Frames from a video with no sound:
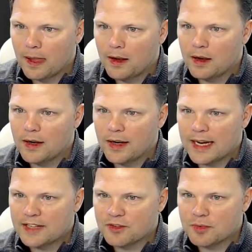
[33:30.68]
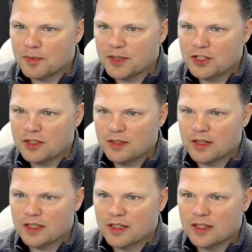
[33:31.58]
All right, ask for permission.
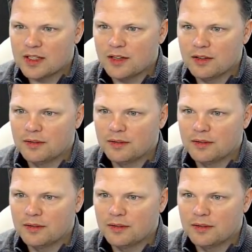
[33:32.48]
Yes, continue.